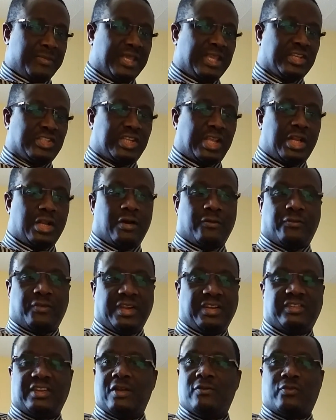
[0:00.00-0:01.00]
is enough
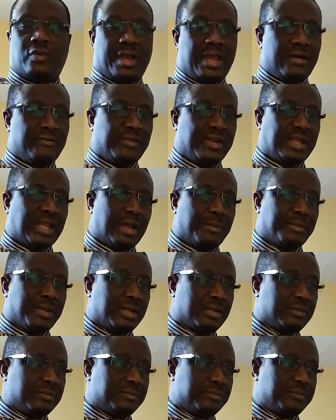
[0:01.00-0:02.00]
reason for every
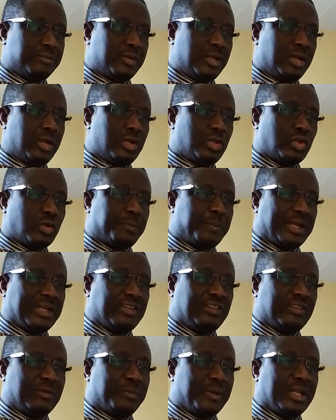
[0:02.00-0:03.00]
Gambian to
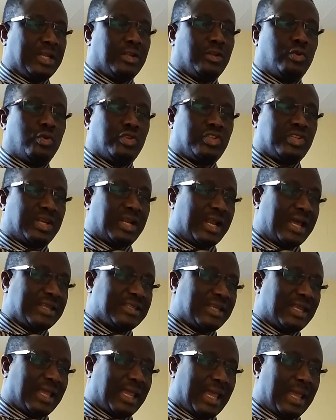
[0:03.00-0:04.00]
participate in
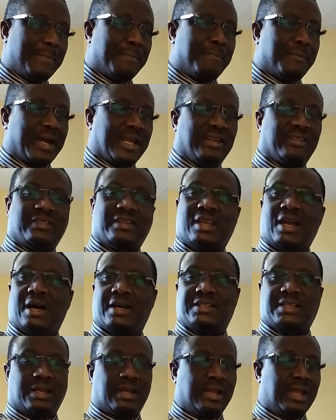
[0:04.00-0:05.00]
neutralizing him and his
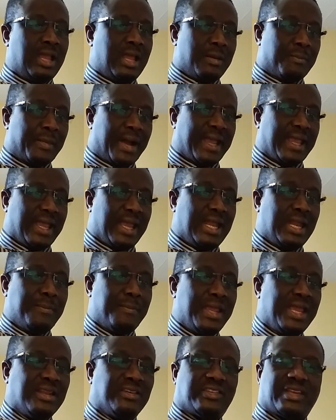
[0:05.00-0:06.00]
cartel by any
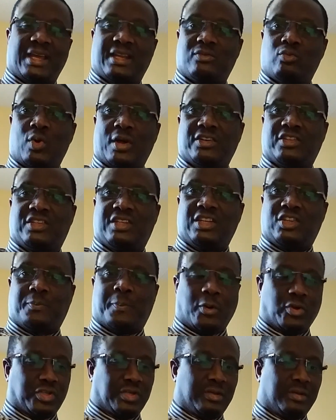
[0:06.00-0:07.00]
means at one's
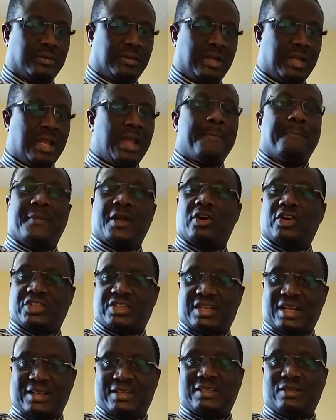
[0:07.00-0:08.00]
disposal,
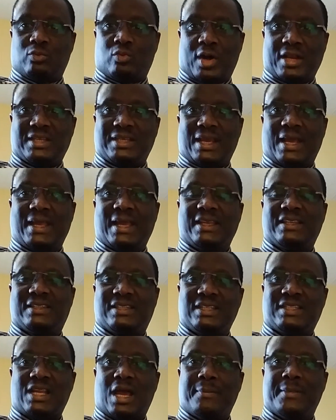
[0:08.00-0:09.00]
because that's what Yahya is
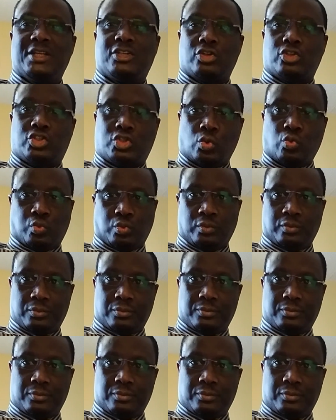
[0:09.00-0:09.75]
determined to do.